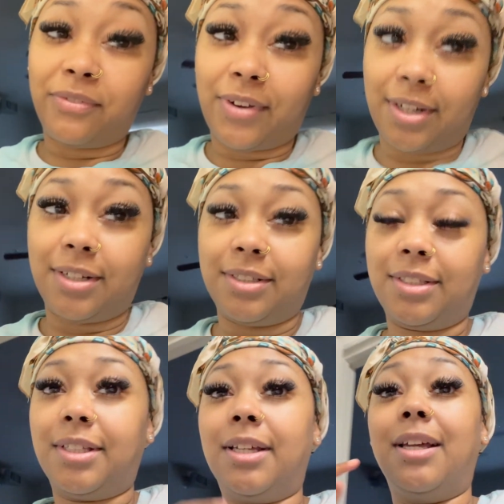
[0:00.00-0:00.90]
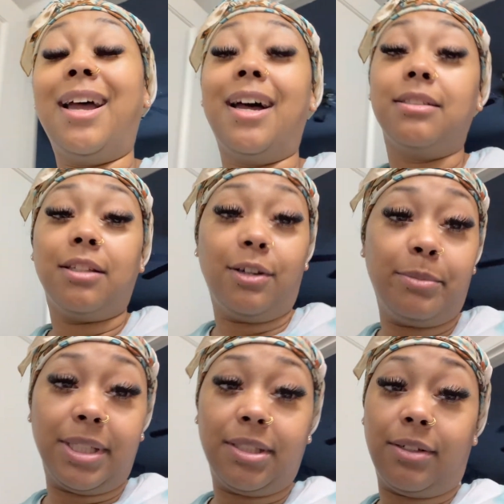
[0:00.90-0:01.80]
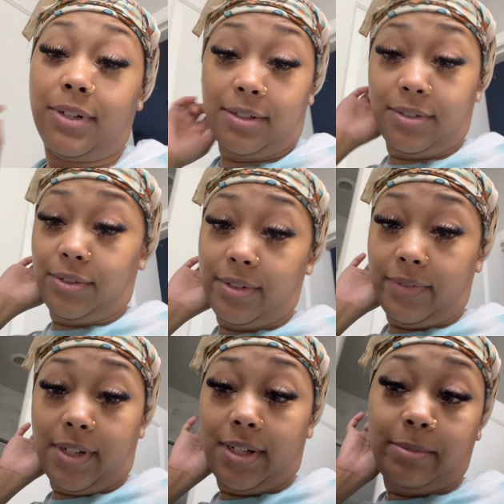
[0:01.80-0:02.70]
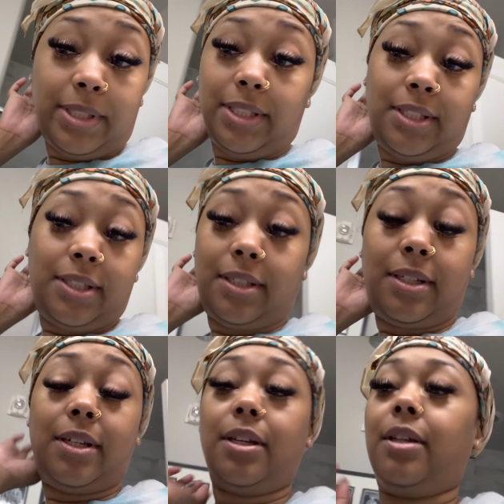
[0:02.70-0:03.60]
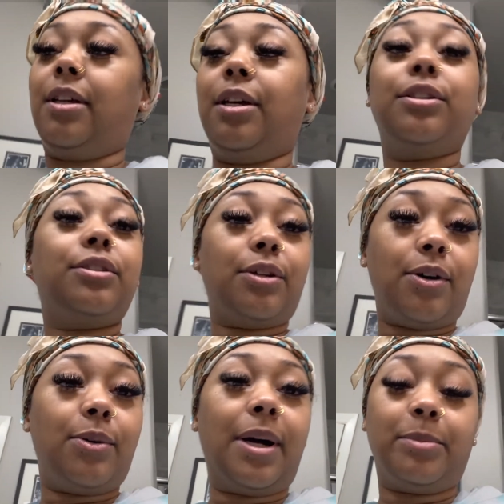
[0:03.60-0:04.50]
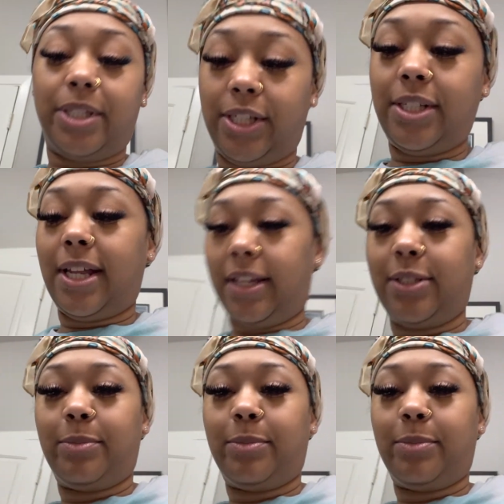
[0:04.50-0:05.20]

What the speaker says: 1st. I told myself I was doing Vlogmas. So I'm gonna challenge